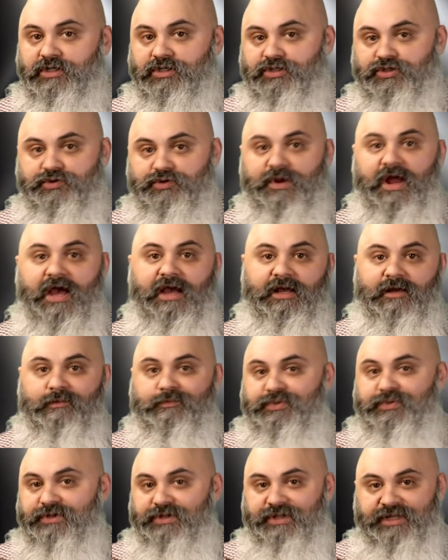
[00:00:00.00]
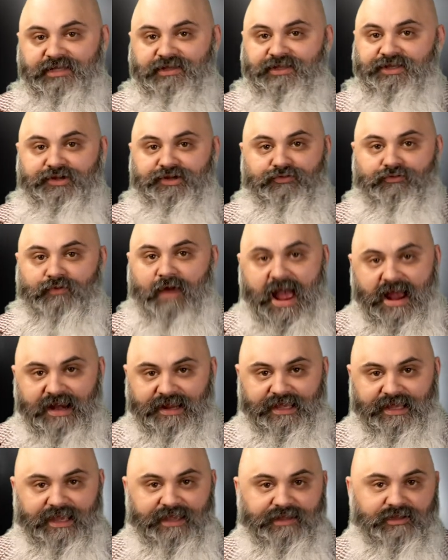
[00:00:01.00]
do not completely
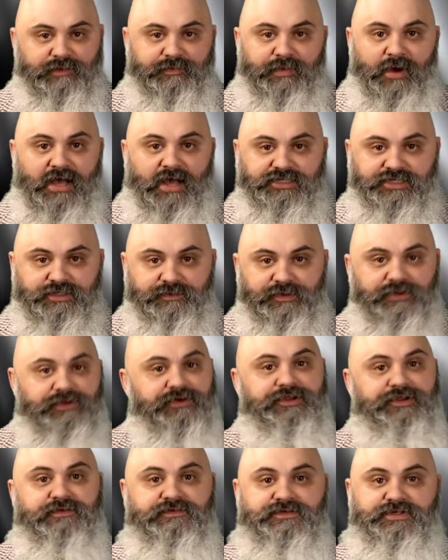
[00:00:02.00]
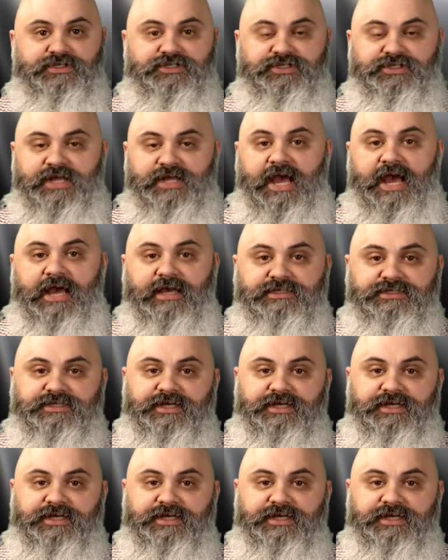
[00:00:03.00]
eradicate the possibility of such attacks.